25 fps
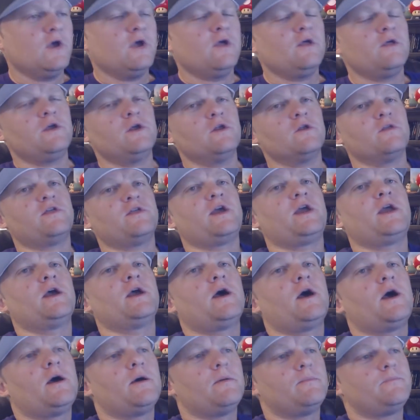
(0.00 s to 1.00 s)
You know, they...
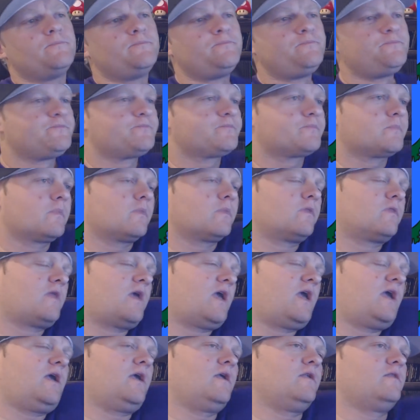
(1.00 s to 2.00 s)
um.
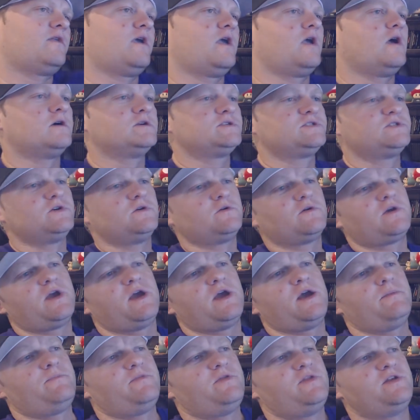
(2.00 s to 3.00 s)
They they also
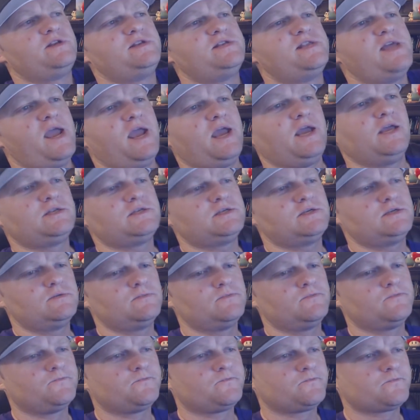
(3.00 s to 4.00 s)
kept the date,
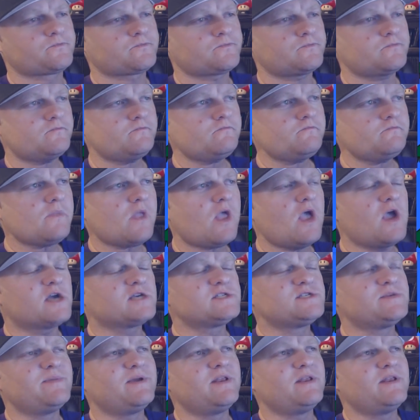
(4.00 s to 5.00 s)
because I mean